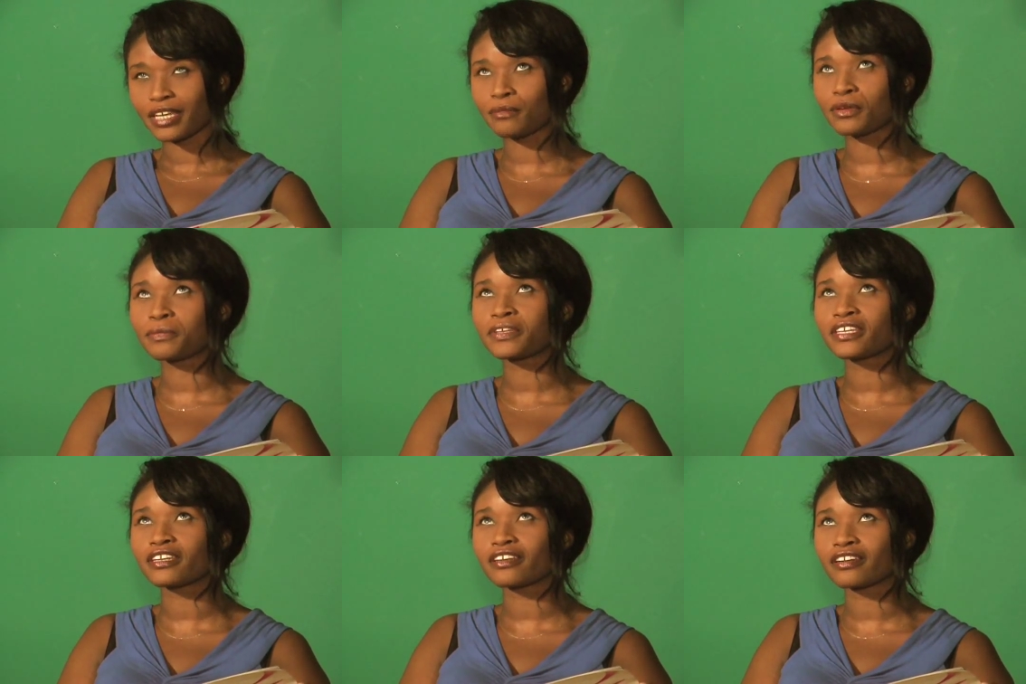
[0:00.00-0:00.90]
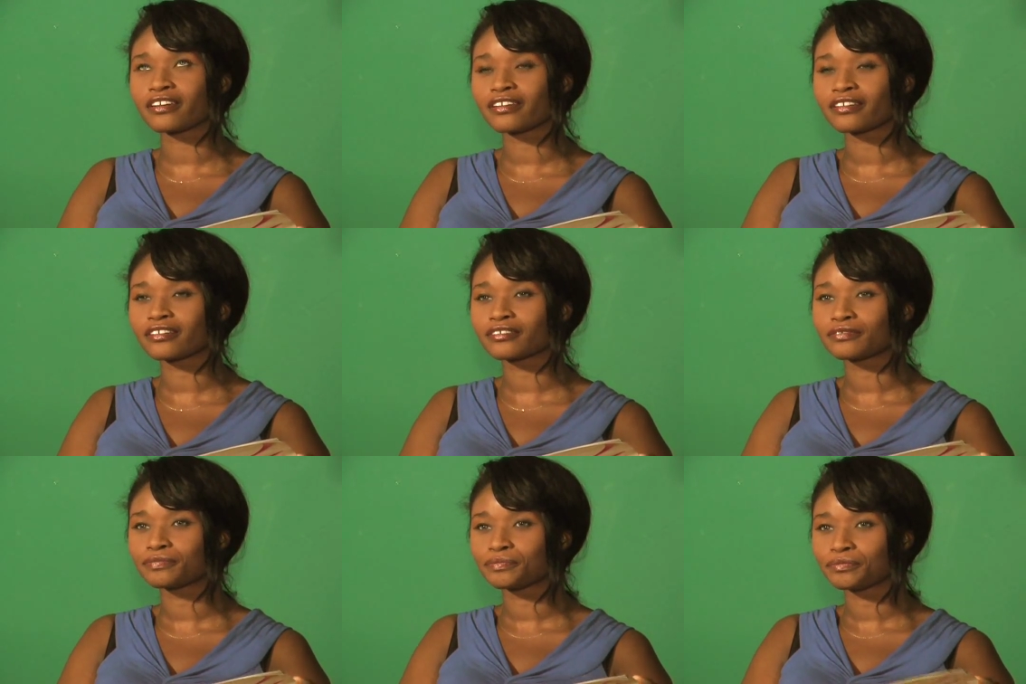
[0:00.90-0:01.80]
I'm up here.
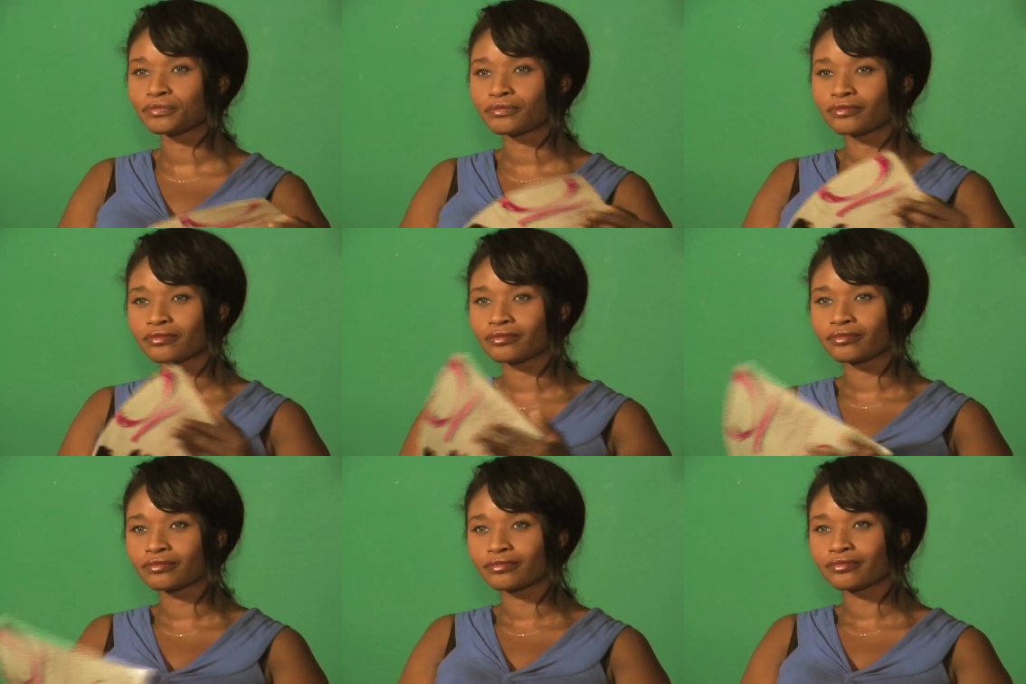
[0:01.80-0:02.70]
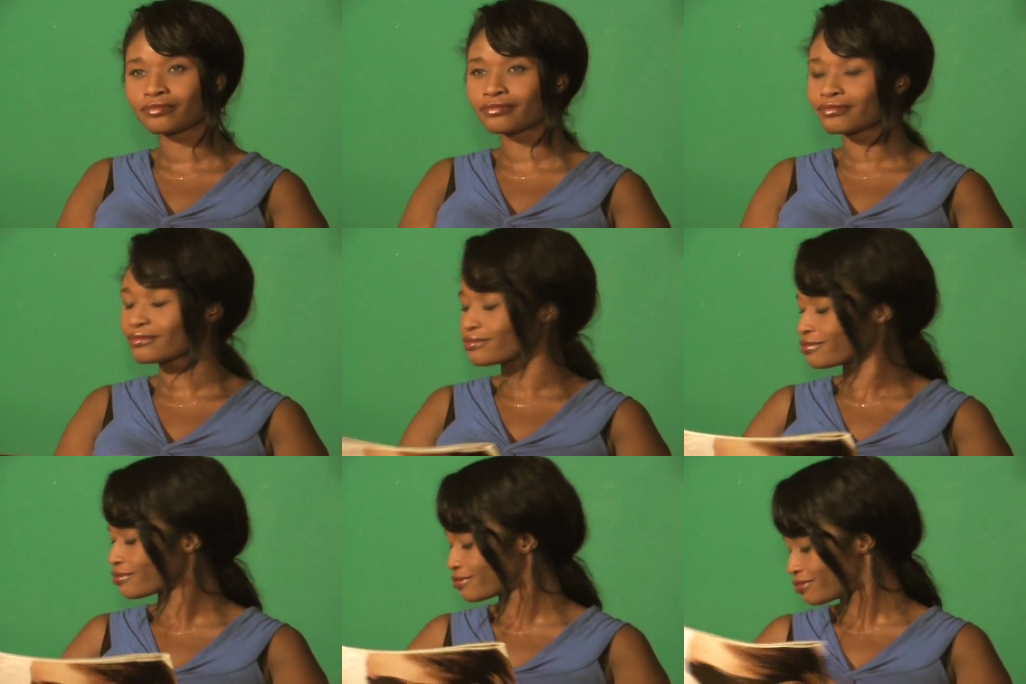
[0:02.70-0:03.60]
You... Uh, what?
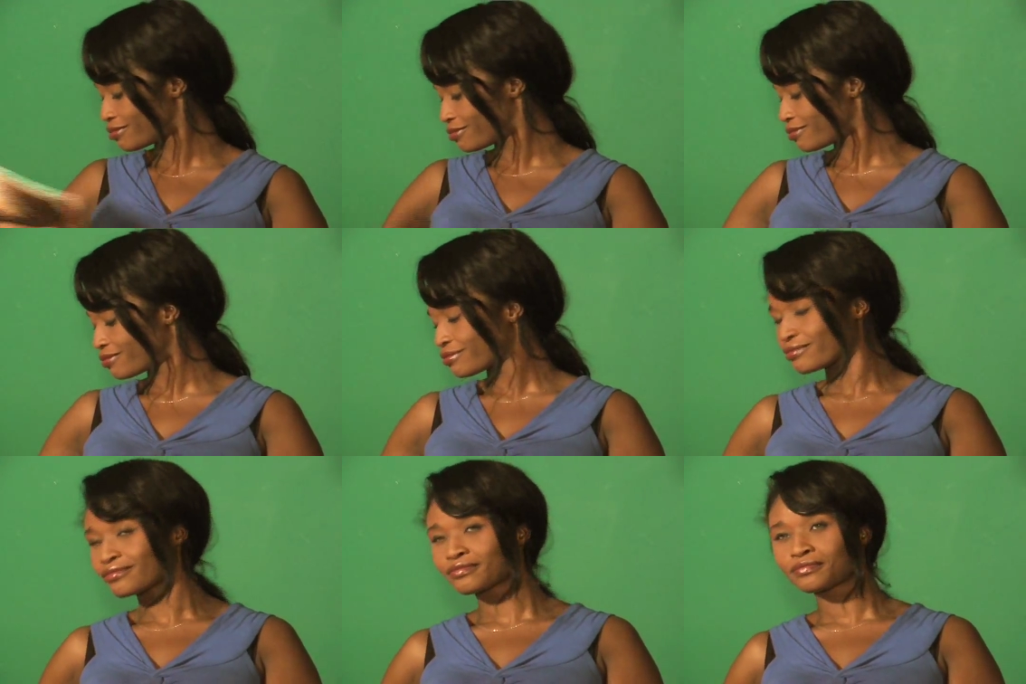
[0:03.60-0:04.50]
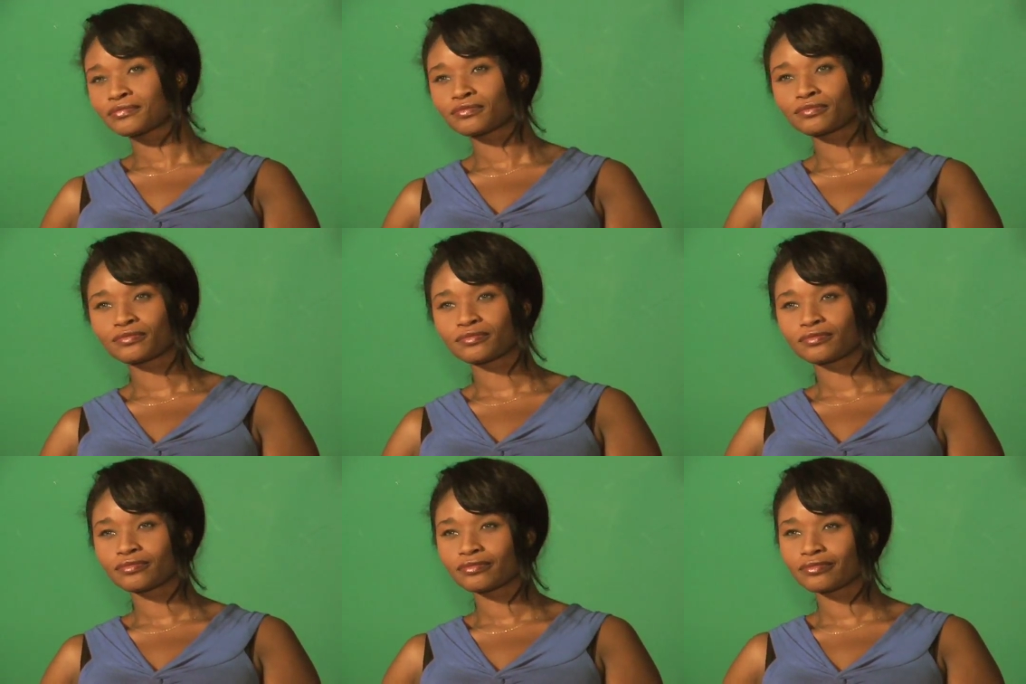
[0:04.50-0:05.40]
Uh, uh, Alec?
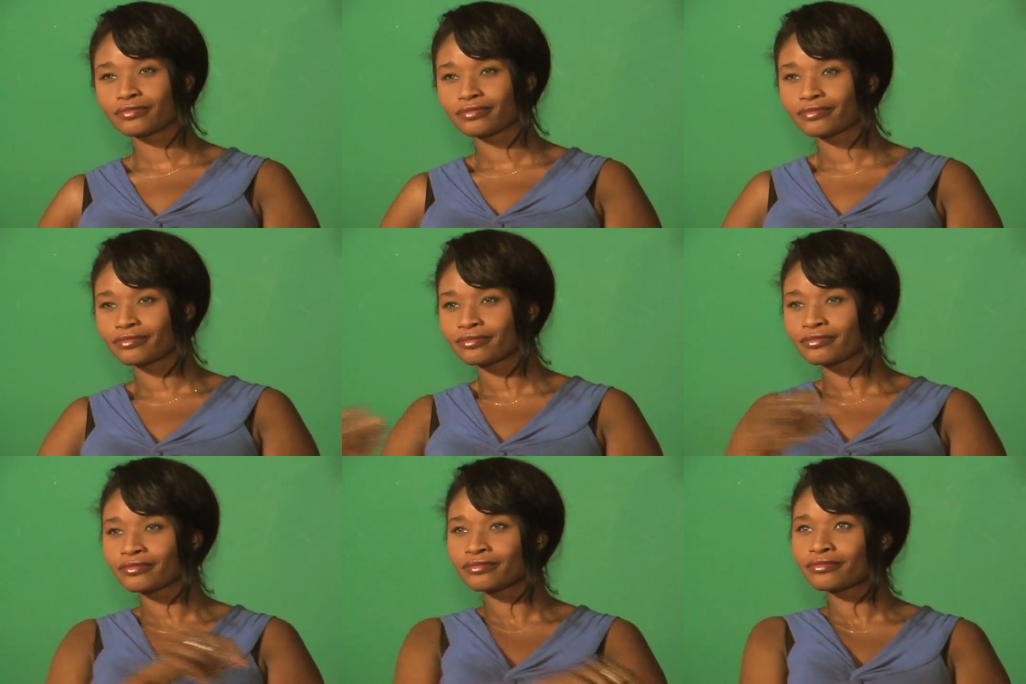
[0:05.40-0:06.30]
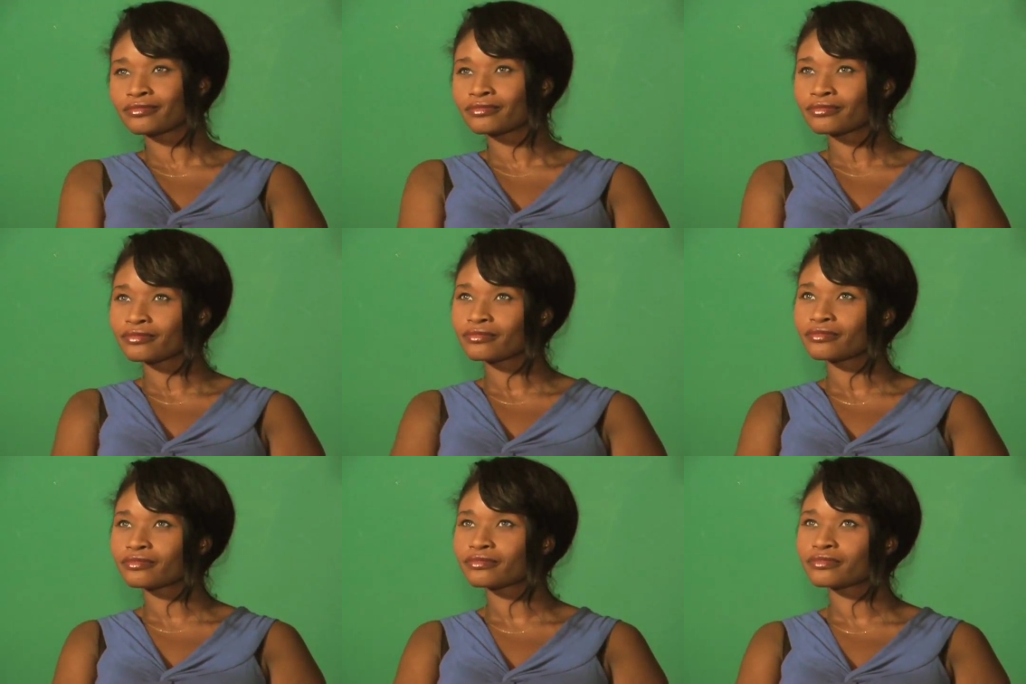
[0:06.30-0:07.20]
Alec, what the
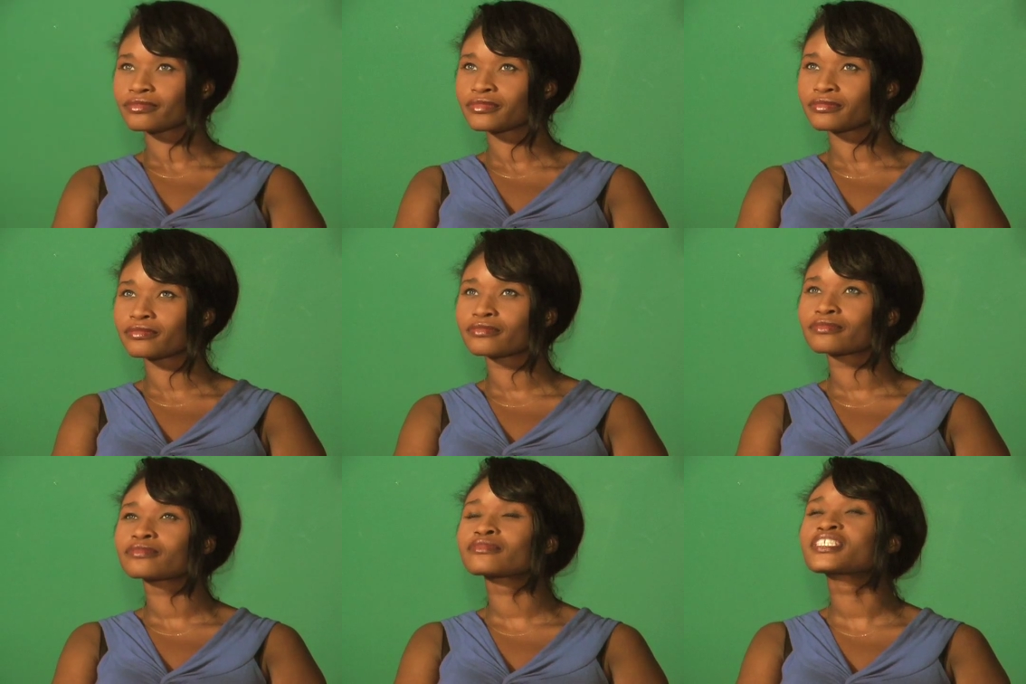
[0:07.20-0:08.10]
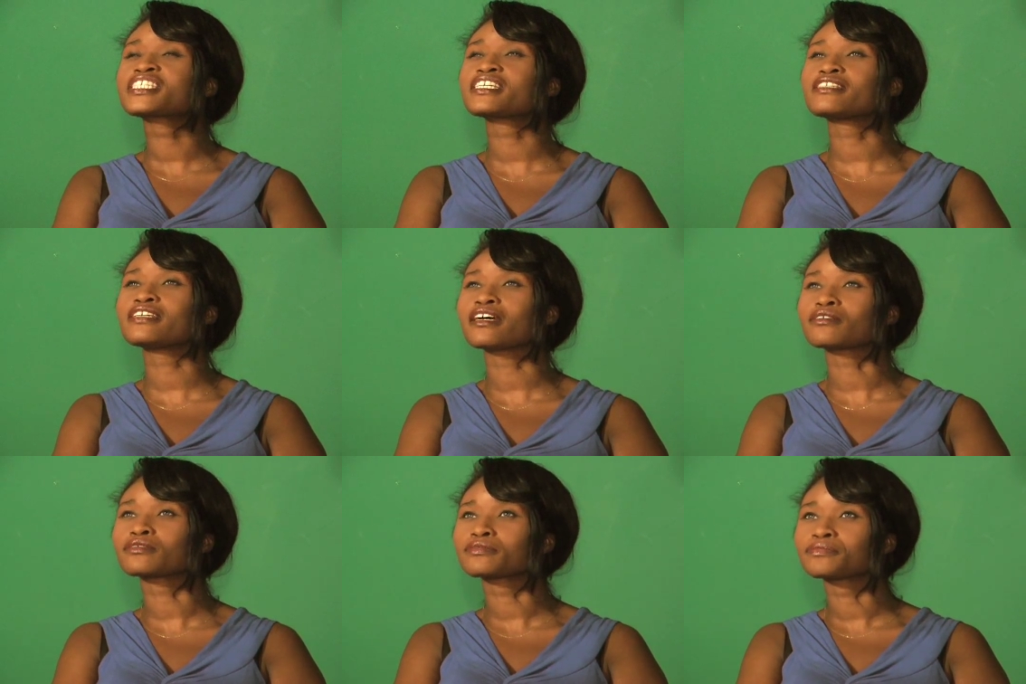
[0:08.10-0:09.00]
hell is going on? Sit down.